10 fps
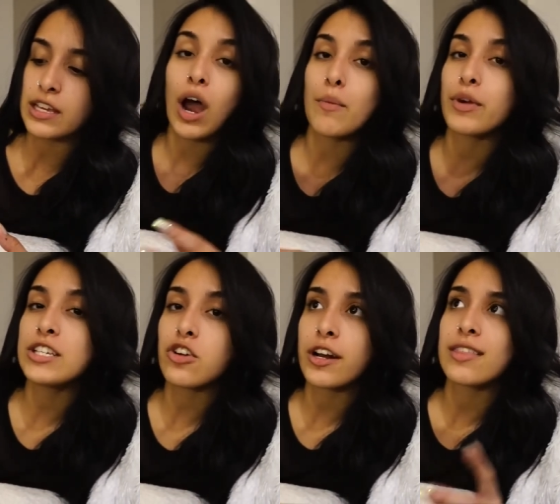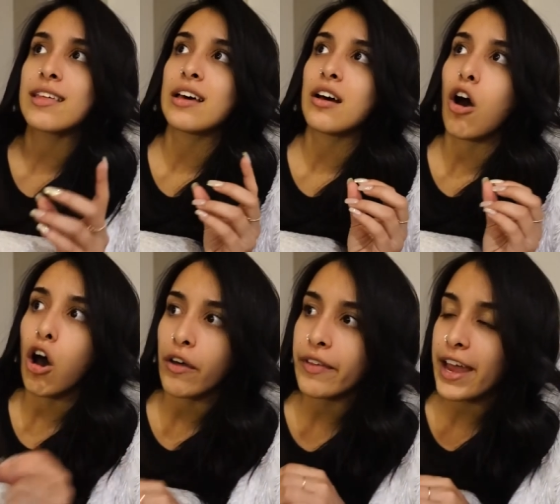So I'm restarting the
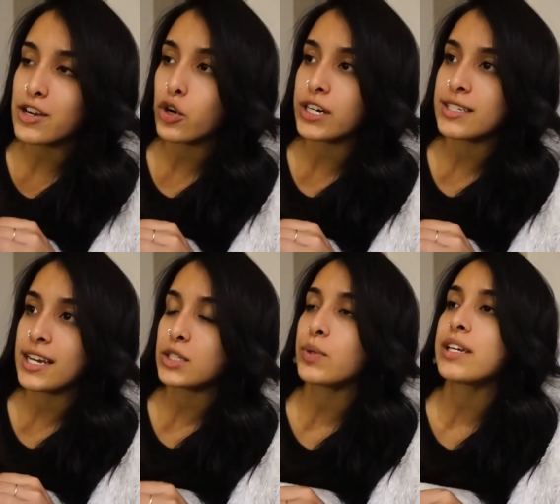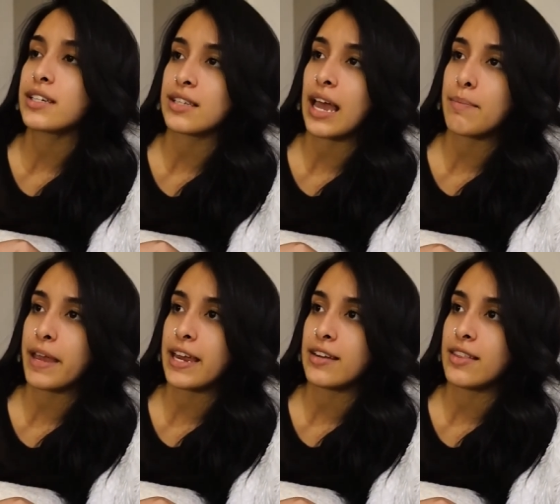online course next week because I paid